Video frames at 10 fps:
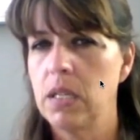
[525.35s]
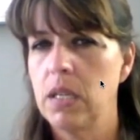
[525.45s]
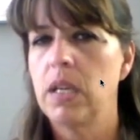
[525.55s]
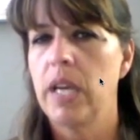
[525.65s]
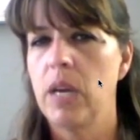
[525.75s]

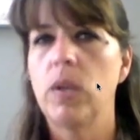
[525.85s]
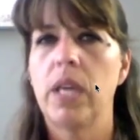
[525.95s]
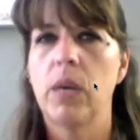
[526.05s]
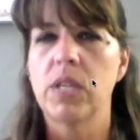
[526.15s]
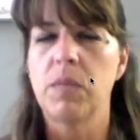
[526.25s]
in what they
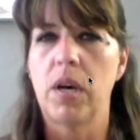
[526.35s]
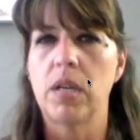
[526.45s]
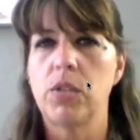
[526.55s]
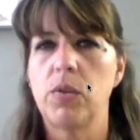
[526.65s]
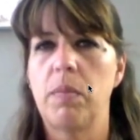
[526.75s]
respond to
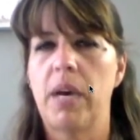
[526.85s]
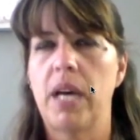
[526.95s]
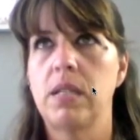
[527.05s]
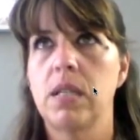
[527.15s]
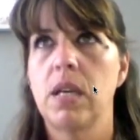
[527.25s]
the
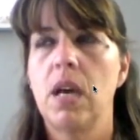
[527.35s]
best.